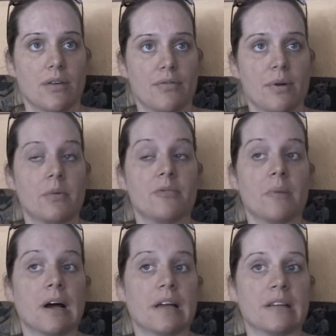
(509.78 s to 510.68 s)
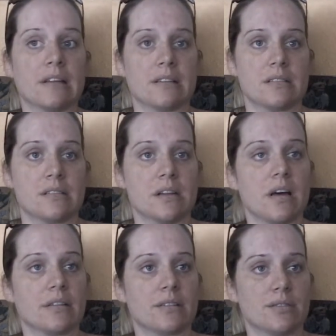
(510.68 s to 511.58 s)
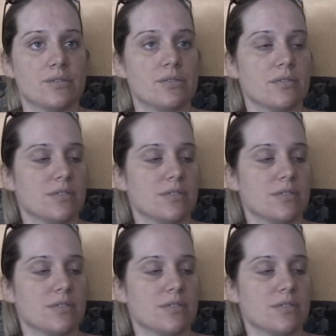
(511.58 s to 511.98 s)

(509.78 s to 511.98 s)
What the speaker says: frame of mind that's not conducive